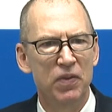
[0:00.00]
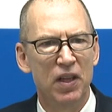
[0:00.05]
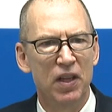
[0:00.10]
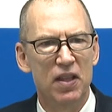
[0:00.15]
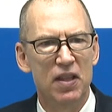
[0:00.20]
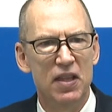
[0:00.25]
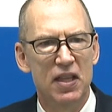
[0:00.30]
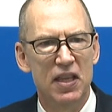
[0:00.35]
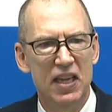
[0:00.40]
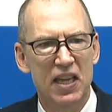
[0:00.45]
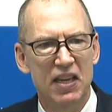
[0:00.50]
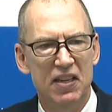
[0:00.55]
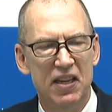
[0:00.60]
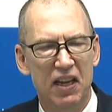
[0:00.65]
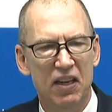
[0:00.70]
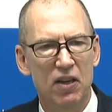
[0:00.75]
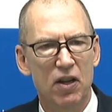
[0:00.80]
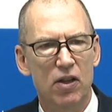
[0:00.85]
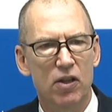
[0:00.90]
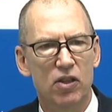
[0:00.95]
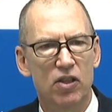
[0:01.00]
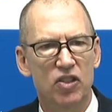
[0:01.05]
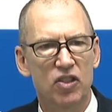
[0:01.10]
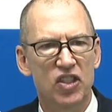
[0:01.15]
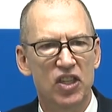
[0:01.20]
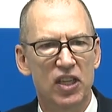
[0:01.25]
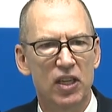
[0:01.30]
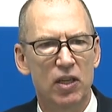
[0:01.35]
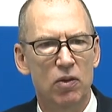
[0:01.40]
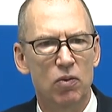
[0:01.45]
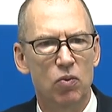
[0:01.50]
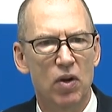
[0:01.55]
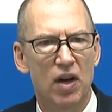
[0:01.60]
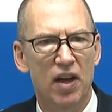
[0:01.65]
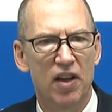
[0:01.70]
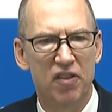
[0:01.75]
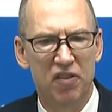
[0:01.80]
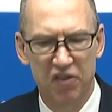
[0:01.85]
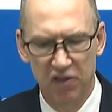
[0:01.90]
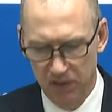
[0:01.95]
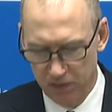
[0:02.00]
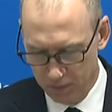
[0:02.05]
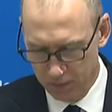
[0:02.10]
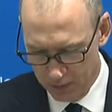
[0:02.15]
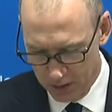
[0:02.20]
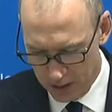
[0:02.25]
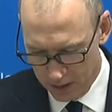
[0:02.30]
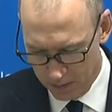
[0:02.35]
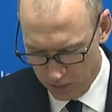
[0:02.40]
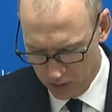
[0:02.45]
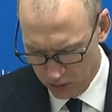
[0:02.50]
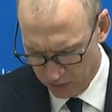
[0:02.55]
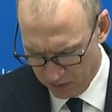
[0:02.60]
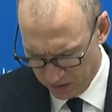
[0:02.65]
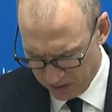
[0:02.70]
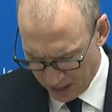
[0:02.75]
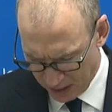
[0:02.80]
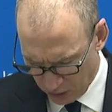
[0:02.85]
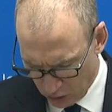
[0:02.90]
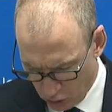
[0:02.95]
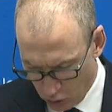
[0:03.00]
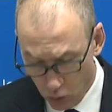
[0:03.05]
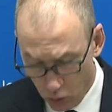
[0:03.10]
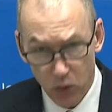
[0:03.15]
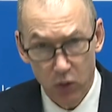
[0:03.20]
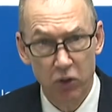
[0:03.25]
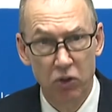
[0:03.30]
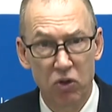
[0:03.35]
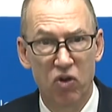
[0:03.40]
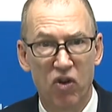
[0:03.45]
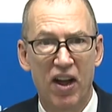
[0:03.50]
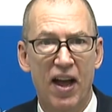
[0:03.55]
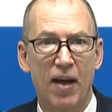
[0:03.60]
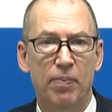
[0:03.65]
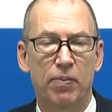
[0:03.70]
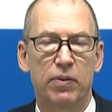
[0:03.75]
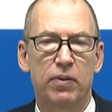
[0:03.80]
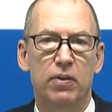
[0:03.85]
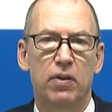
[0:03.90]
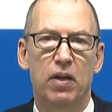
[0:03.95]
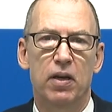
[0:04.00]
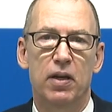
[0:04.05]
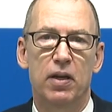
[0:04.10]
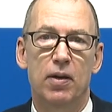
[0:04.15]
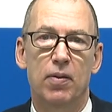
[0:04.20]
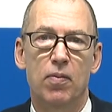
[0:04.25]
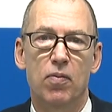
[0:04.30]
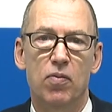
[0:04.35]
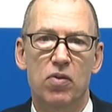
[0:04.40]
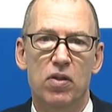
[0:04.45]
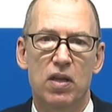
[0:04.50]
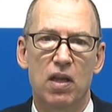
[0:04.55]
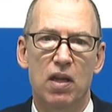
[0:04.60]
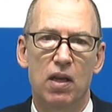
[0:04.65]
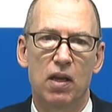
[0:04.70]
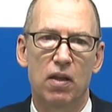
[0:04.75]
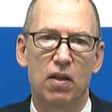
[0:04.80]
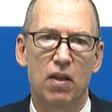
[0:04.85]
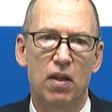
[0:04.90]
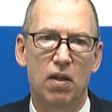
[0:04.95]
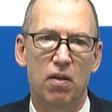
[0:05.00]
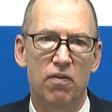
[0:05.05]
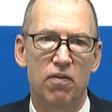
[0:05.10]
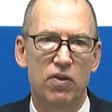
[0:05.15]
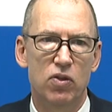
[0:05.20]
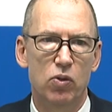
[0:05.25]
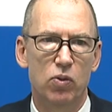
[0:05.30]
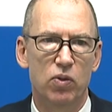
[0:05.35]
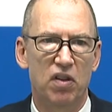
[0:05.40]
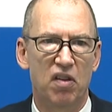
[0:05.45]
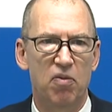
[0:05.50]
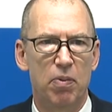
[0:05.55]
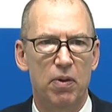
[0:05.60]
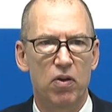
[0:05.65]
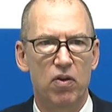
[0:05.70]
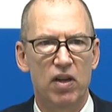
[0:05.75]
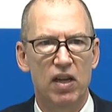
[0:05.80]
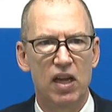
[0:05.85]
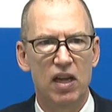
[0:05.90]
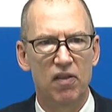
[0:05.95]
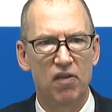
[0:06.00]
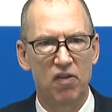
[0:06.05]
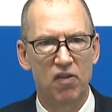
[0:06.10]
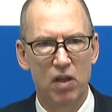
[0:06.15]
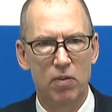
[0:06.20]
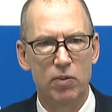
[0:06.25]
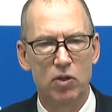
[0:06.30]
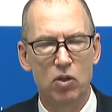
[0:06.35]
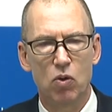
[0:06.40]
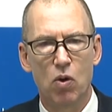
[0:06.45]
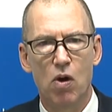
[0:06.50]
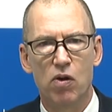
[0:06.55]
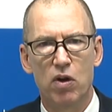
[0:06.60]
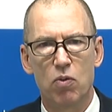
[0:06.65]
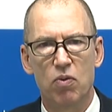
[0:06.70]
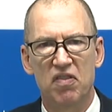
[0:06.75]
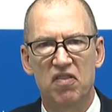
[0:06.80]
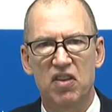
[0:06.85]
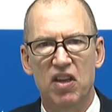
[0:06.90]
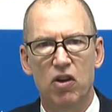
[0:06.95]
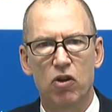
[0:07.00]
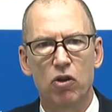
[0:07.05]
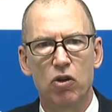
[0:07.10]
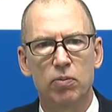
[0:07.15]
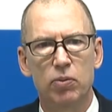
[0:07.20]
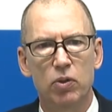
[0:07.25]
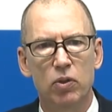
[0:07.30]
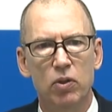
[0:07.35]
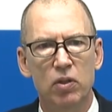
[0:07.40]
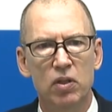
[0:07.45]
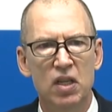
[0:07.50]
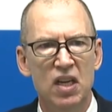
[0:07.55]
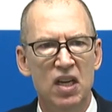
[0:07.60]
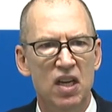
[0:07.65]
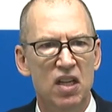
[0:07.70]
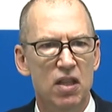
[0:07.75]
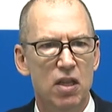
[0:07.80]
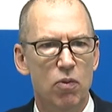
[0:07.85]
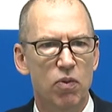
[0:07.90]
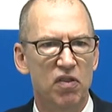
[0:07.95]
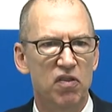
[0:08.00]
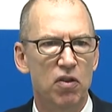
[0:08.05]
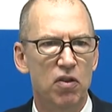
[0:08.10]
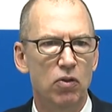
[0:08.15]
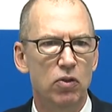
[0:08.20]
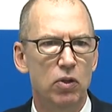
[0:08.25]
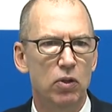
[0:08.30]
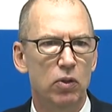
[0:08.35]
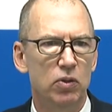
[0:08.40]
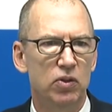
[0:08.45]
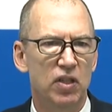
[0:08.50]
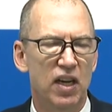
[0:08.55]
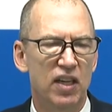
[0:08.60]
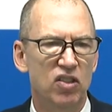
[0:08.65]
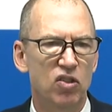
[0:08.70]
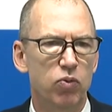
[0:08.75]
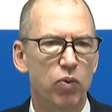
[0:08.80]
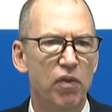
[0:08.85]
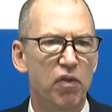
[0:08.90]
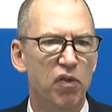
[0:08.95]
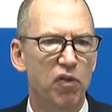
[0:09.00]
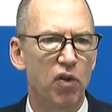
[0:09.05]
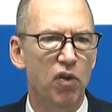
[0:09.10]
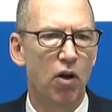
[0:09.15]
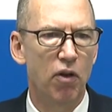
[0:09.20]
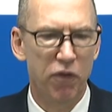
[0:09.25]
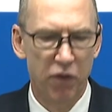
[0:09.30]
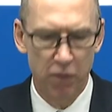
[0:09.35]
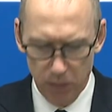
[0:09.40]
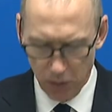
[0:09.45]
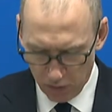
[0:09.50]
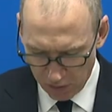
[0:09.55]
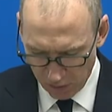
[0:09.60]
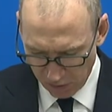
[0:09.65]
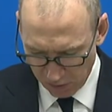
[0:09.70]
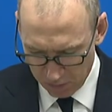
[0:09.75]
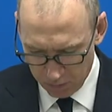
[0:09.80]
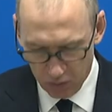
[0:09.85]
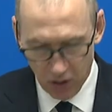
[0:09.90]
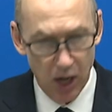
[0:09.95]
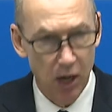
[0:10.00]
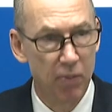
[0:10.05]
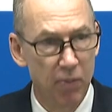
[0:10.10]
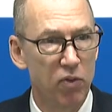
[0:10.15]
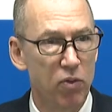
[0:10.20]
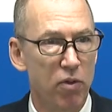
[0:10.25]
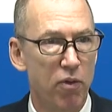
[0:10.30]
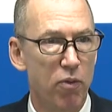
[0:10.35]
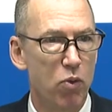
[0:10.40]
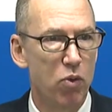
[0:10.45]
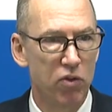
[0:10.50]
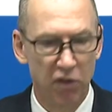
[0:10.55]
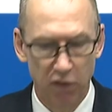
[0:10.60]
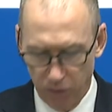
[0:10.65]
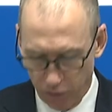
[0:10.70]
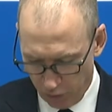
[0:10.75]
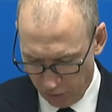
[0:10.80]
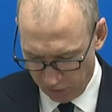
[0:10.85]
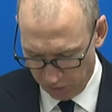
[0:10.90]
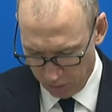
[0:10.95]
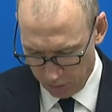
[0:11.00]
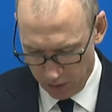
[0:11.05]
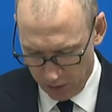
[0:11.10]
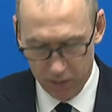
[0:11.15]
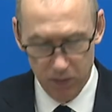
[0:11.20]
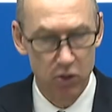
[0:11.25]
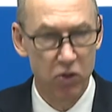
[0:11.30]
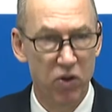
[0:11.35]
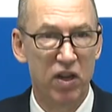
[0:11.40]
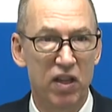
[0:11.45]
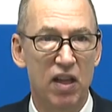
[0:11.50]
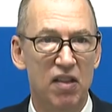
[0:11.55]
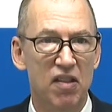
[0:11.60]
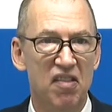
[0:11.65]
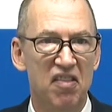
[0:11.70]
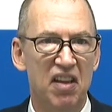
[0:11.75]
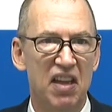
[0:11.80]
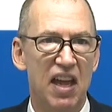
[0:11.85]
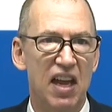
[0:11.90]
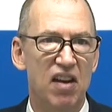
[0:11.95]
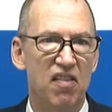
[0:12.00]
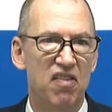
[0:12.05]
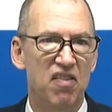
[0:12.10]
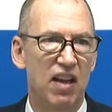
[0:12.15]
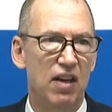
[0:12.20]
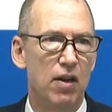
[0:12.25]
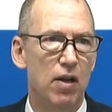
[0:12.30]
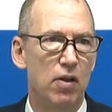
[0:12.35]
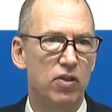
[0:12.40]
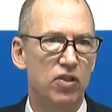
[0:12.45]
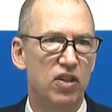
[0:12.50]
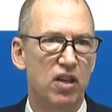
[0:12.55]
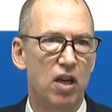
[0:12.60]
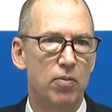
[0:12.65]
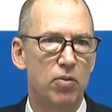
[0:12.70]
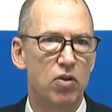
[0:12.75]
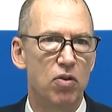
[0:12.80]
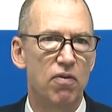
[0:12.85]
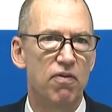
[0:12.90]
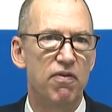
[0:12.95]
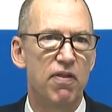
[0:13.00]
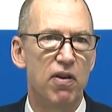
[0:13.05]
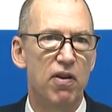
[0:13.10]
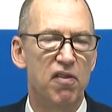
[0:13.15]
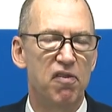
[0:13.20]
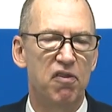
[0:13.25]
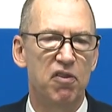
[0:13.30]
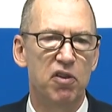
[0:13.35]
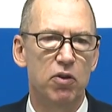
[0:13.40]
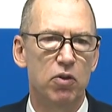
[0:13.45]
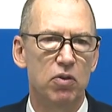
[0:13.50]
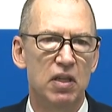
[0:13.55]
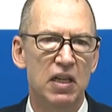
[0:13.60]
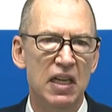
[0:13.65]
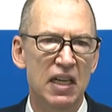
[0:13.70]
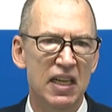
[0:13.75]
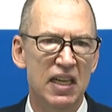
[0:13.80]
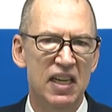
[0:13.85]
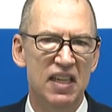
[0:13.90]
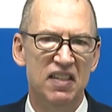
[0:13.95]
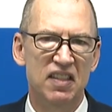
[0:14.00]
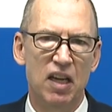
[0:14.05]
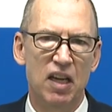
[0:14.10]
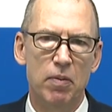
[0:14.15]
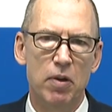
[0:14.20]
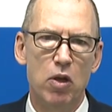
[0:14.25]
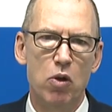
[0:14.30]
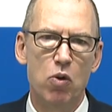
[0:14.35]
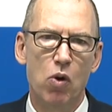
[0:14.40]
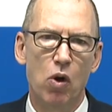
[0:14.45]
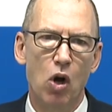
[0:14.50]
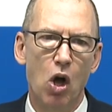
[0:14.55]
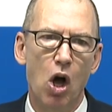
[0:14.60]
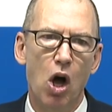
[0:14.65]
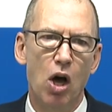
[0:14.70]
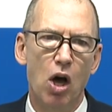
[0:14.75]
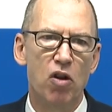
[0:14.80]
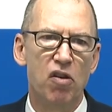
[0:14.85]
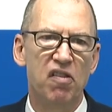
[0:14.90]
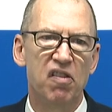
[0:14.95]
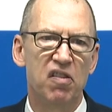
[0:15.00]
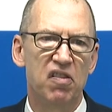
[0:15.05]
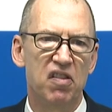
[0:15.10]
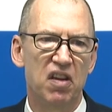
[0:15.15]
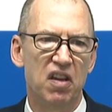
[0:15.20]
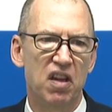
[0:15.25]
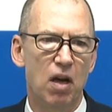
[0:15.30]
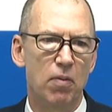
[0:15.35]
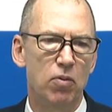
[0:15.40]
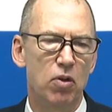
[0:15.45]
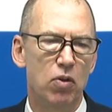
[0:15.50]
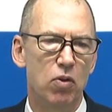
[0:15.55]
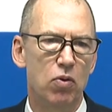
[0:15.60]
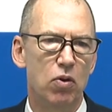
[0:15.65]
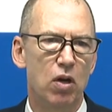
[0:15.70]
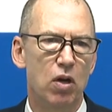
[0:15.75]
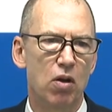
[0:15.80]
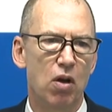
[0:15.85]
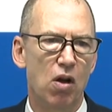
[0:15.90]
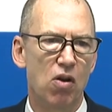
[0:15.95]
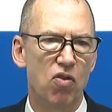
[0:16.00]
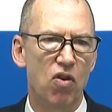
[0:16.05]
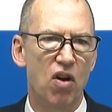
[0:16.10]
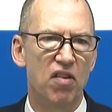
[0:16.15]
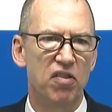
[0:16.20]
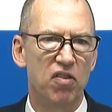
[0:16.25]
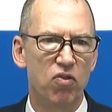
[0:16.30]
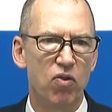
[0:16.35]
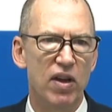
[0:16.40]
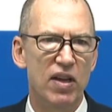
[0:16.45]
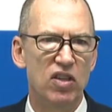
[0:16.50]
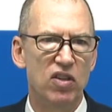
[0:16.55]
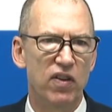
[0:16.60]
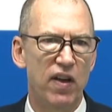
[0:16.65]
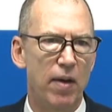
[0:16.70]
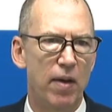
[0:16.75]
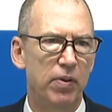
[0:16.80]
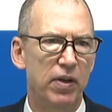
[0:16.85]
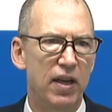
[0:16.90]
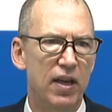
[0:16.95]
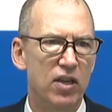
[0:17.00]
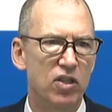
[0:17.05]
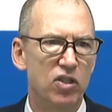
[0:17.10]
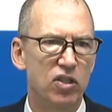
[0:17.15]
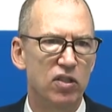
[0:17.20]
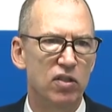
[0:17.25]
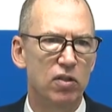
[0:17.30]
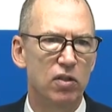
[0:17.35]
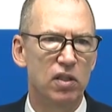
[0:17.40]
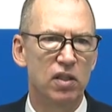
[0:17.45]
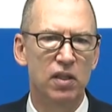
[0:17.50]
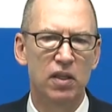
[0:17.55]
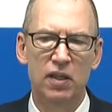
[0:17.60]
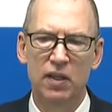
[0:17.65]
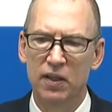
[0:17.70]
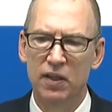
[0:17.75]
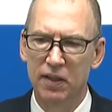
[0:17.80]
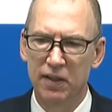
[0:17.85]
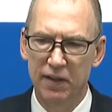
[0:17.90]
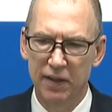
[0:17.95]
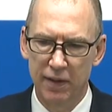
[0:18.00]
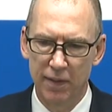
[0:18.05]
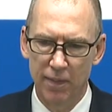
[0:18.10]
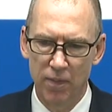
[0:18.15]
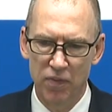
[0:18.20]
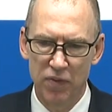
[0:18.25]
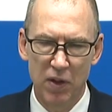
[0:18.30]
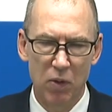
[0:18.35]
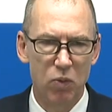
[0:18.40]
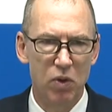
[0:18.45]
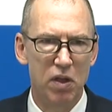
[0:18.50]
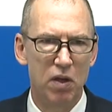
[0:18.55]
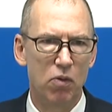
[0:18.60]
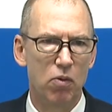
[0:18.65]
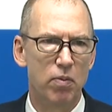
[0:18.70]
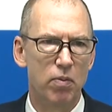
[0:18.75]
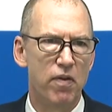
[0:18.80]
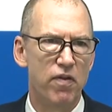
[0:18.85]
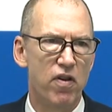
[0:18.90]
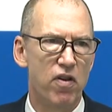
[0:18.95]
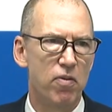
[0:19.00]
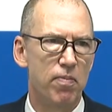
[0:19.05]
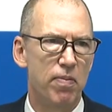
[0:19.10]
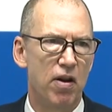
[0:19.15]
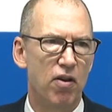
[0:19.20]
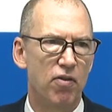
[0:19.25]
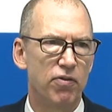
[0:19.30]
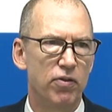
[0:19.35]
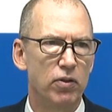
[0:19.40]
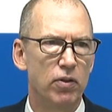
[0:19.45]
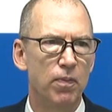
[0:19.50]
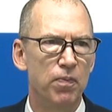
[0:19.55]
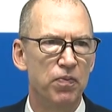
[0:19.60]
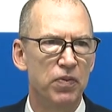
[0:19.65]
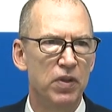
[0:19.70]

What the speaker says: The technology was, to use a technical word, crap. The visual experience, the image quality was terrible. There was no dual touch. We've solved for both of those problems. We're the world's first doing that. This, again, is technology coming to you very soon. It's coming to you on autos, and it's coming to you across a range of applications that we think will be very powerful.